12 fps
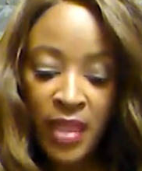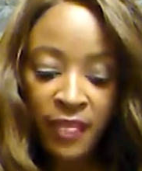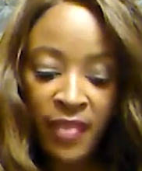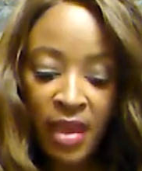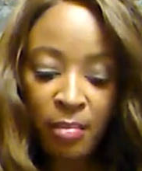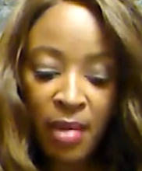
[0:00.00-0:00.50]

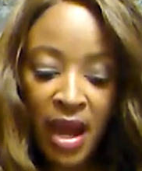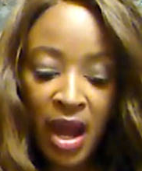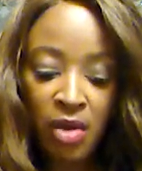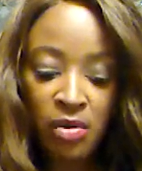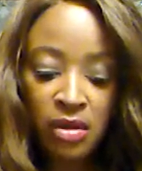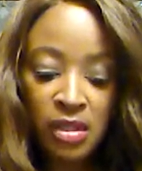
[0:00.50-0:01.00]
That
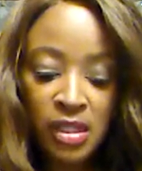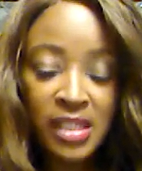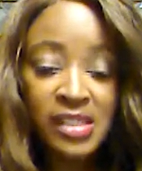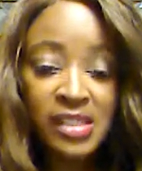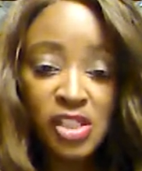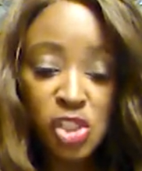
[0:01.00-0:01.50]
power
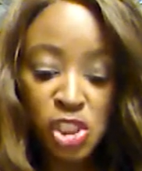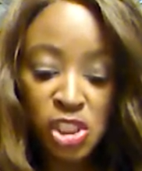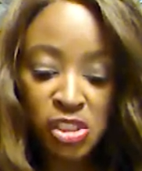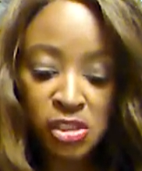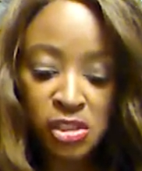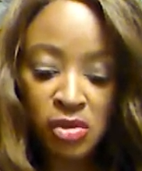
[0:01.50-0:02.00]
is in
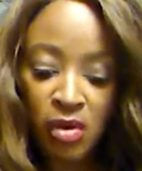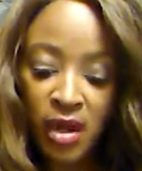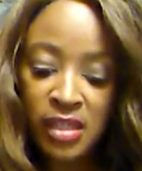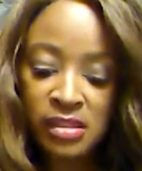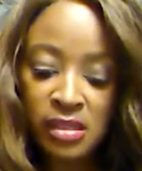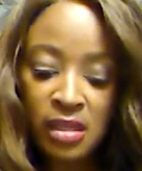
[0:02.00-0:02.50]
Jesus
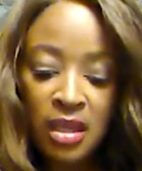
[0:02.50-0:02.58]
Christ.